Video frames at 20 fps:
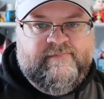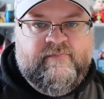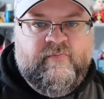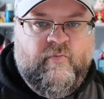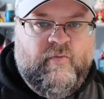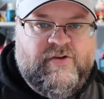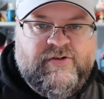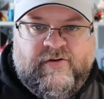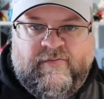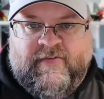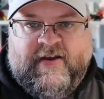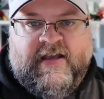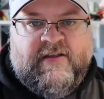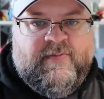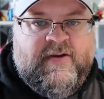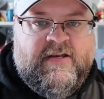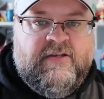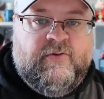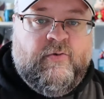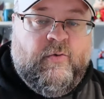Once your fast
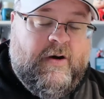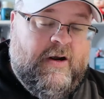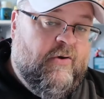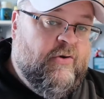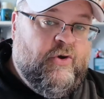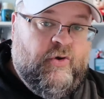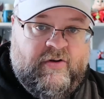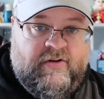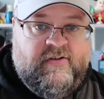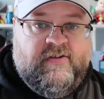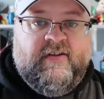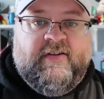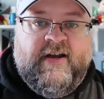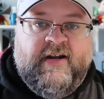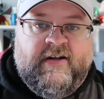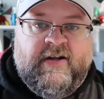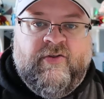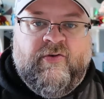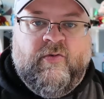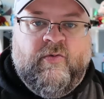passes are out, you could
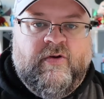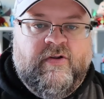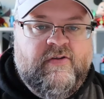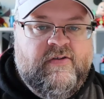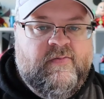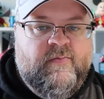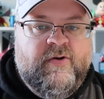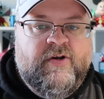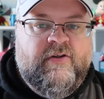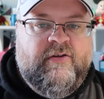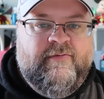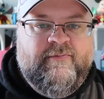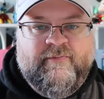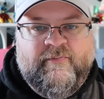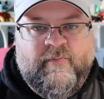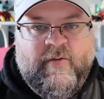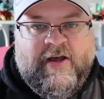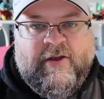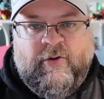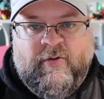select other ones, but
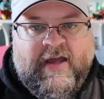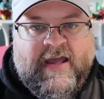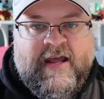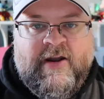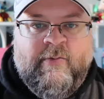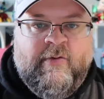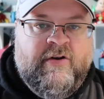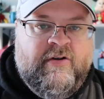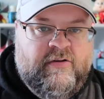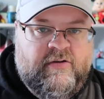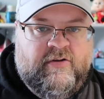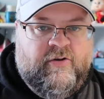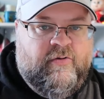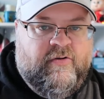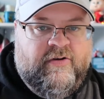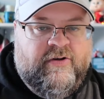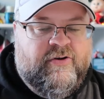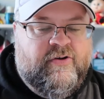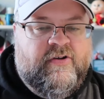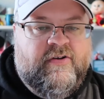while you had one, you
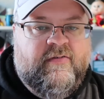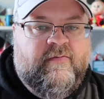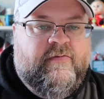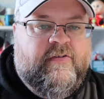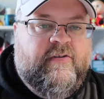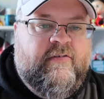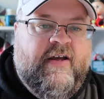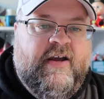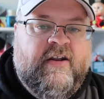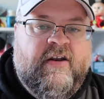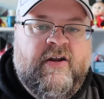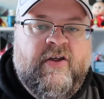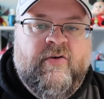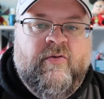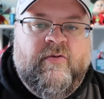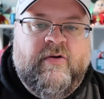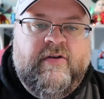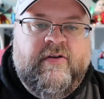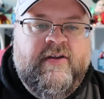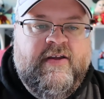couldn't select another
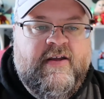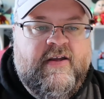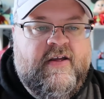one.